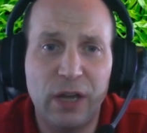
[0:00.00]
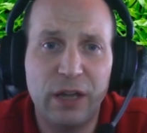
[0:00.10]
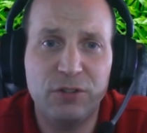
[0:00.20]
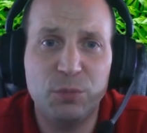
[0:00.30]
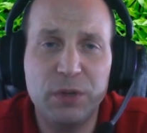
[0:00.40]

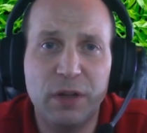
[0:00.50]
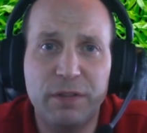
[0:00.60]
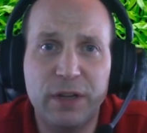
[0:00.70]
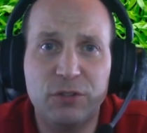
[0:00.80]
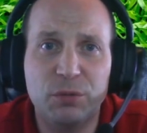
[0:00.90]
And to me, I
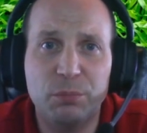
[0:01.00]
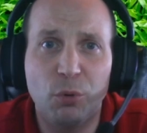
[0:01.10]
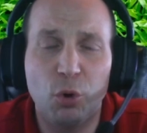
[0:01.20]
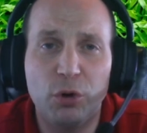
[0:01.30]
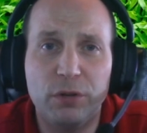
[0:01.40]
think it's
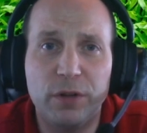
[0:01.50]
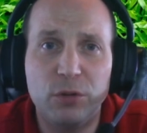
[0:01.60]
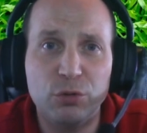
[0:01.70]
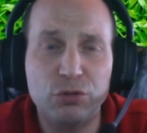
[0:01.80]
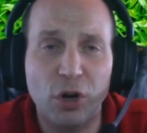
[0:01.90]
important
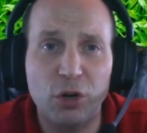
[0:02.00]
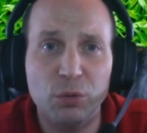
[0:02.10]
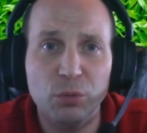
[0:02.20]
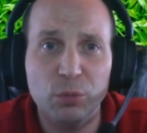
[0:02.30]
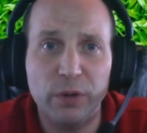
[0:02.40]
that you start
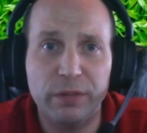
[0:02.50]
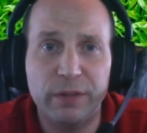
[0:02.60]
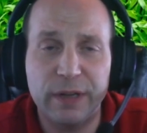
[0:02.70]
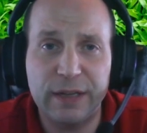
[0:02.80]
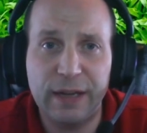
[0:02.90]
with
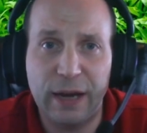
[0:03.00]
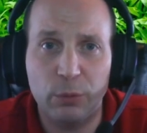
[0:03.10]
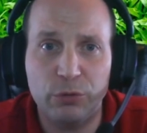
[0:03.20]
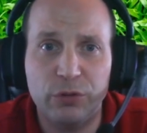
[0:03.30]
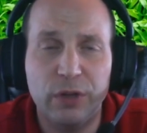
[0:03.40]
an
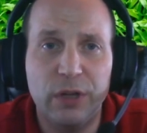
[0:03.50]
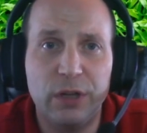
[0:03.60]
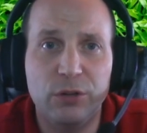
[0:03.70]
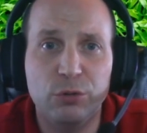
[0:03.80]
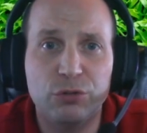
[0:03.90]
account
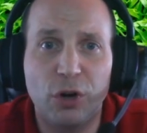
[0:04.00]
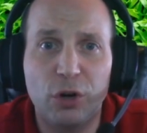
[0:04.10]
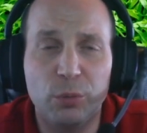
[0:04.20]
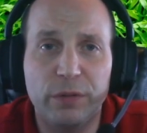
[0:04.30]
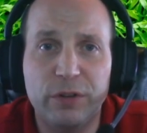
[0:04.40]
you
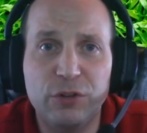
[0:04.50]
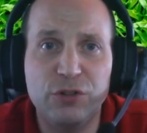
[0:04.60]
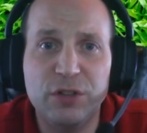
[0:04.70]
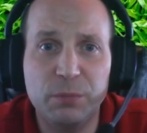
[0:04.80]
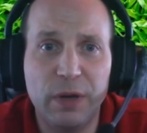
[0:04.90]
start with a
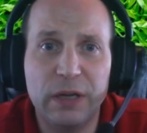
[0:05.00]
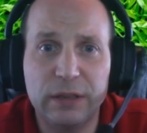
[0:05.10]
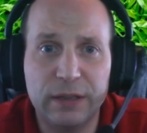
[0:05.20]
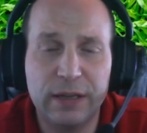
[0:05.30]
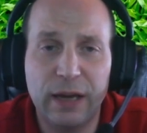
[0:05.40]

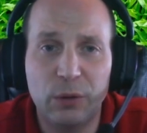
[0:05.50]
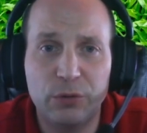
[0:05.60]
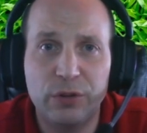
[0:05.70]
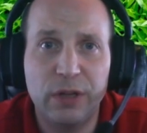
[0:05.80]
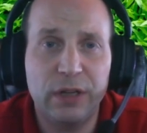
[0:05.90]
Gmail account.